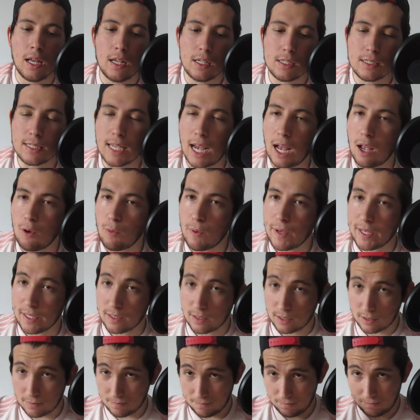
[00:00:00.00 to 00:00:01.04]
So
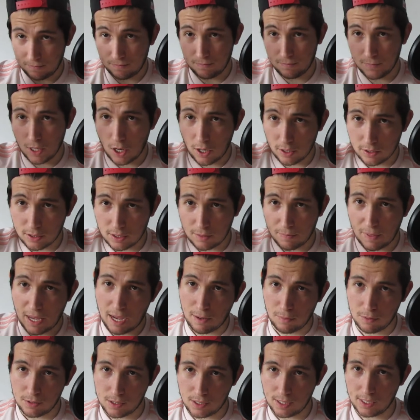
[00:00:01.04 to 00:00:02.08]
it's nice to be
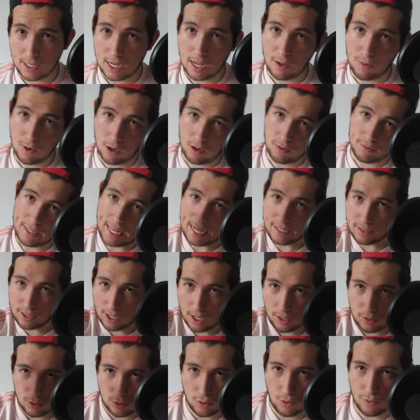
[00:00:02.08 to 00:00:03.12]
able to go, oh, that's
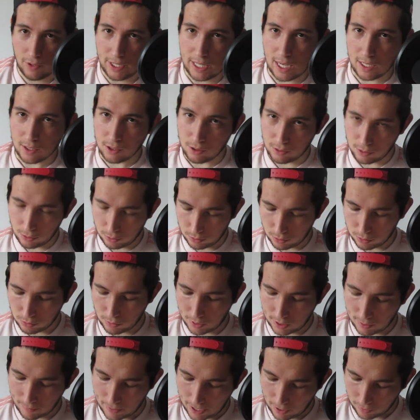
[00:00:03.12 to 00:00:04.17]
her story, that's who you were
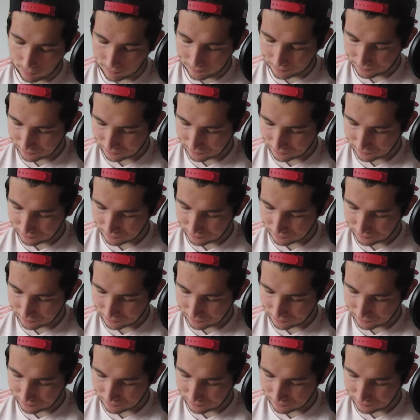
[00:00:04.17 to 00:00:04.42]
talking about.